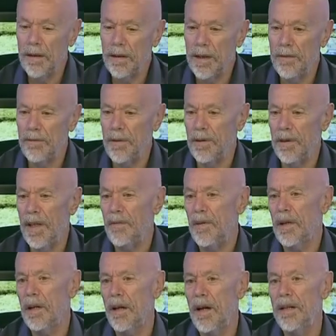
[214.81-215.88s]
give
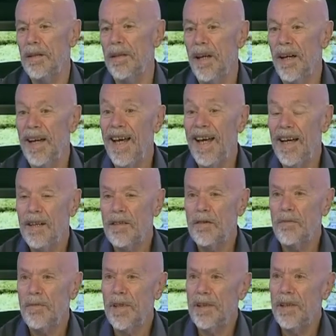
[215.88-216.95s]
the client
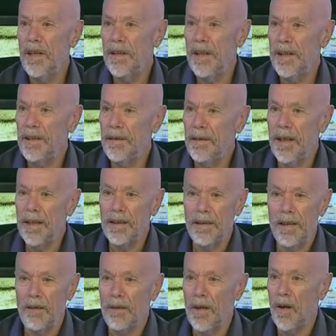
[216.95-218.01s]
something that they
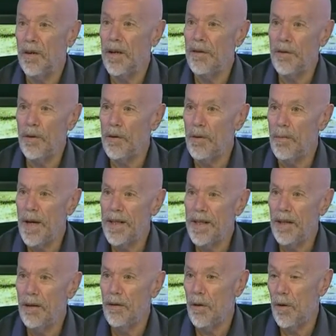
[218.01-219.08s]
don't get on every other
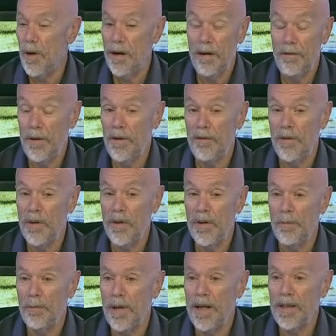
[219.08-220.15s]
menu or every
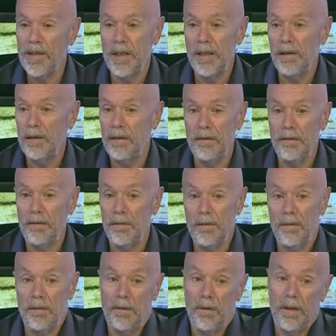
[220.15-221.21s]
other place
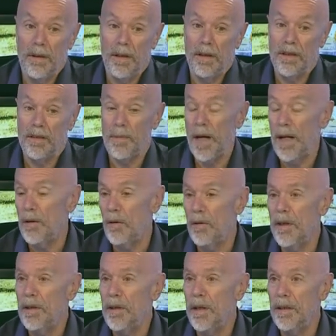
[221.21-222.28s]
in Spain
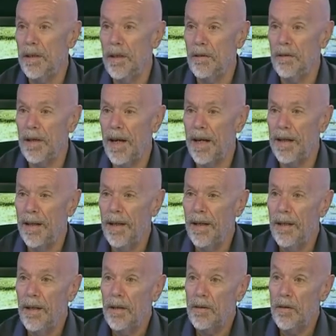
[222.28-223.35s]
or in the UK.
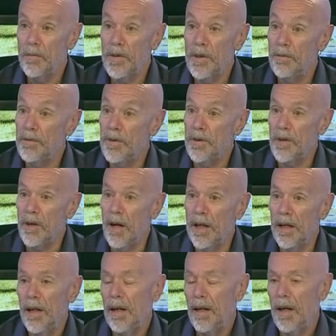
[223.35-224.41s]
Something you have to try.
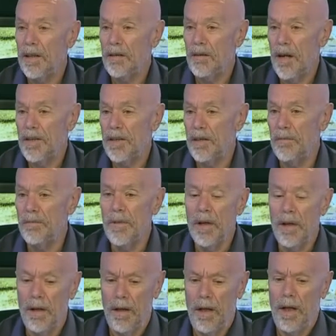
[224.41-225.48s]
I try
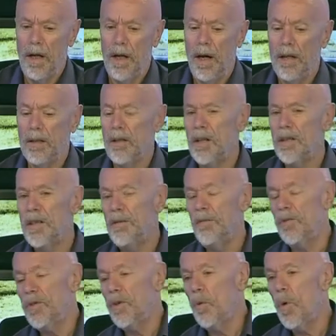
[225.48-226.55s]

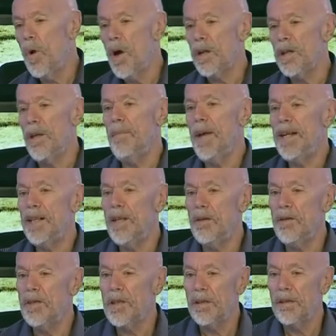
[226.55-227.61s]
to work their
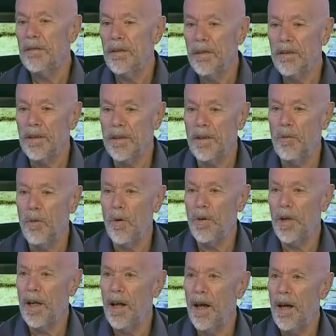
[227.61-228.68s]
menus
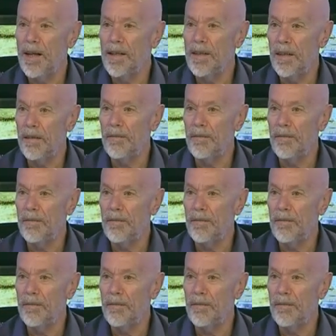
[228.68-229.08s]
toward the client,